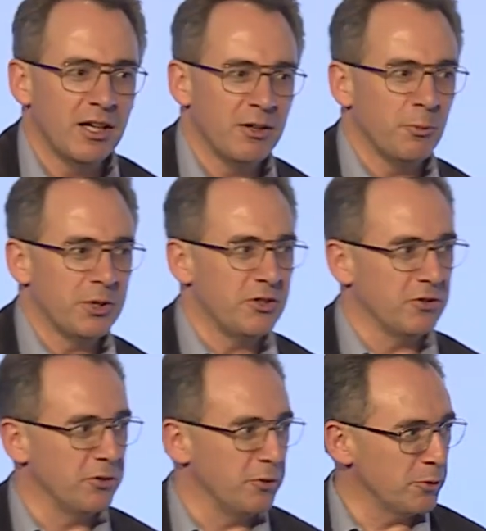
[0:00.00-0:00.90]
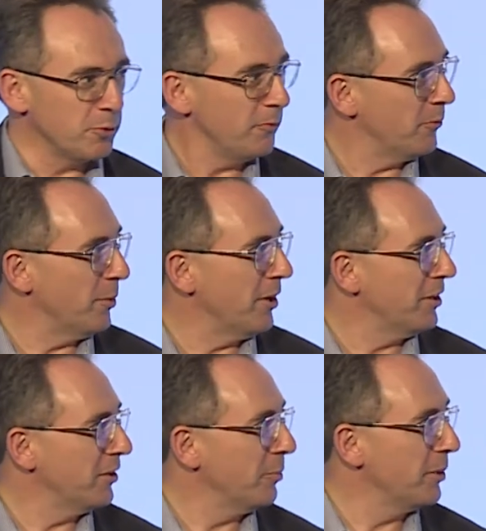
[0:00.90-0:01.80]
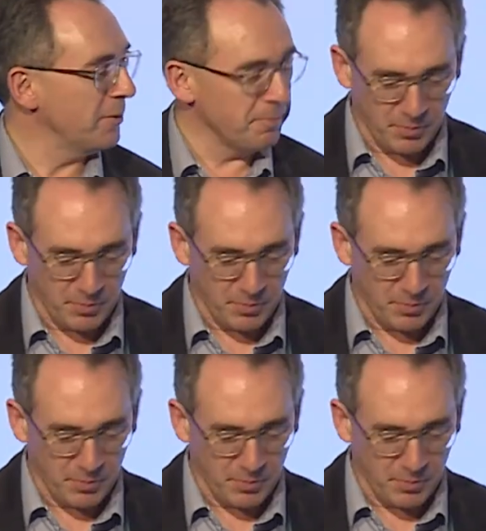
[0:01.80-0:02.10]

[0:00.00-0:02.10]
which is unusual for my company.